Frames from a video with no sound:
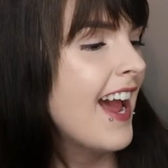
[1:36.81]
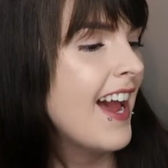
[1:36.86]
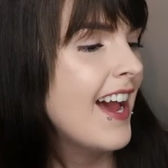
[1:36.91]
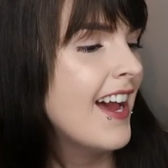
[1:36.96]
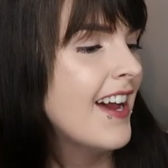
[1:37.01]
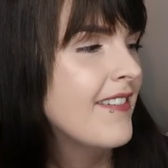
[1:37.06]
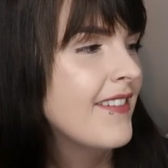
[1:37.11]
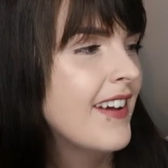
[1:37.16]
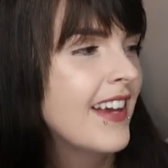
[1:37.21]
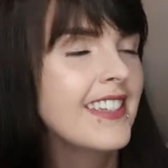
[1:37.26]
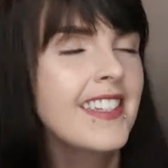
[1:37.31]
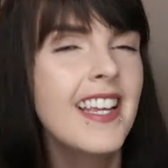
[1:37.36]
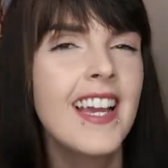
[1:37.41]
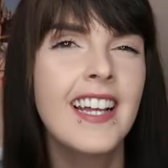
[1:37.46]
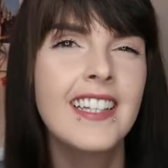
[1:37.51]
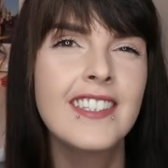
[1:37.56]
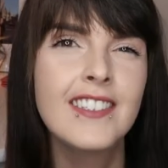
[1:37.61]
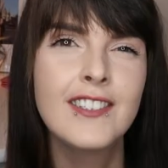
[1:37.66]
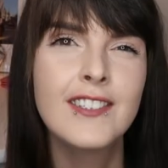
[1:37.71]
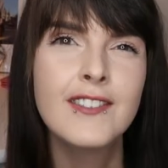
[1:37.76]
And
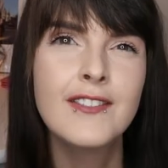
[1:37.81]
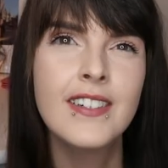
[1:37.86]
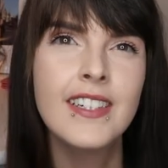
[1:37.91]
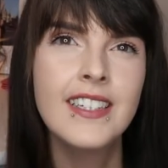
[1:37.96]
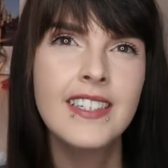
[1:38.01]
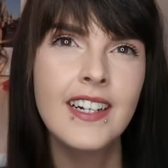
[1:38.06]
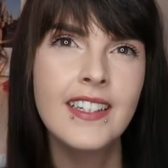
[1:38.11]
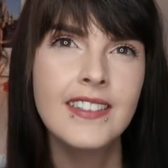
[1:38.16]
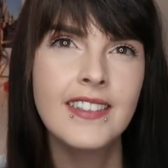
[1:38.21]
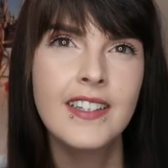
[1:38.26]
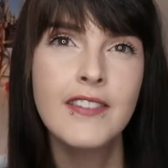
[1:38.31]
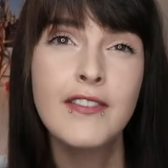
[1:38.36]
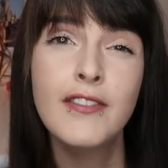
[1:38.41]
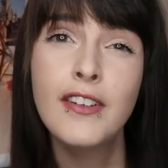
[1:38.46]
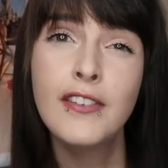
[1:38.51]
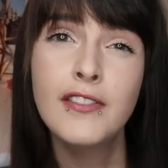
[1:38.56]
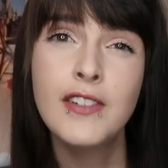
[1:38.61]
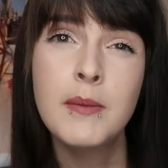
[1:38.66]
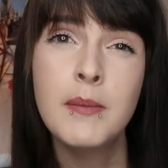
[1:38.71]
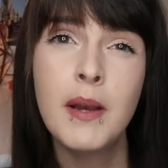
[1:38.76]
yeah, this is really nice. I think
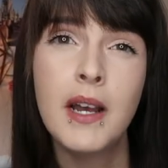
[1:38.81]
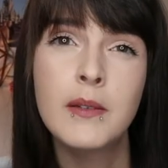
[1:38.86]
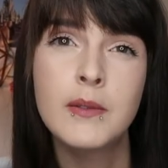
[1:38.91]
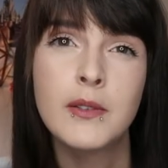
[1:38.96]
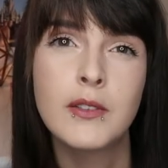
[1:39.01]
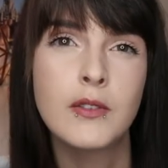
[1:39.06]
£15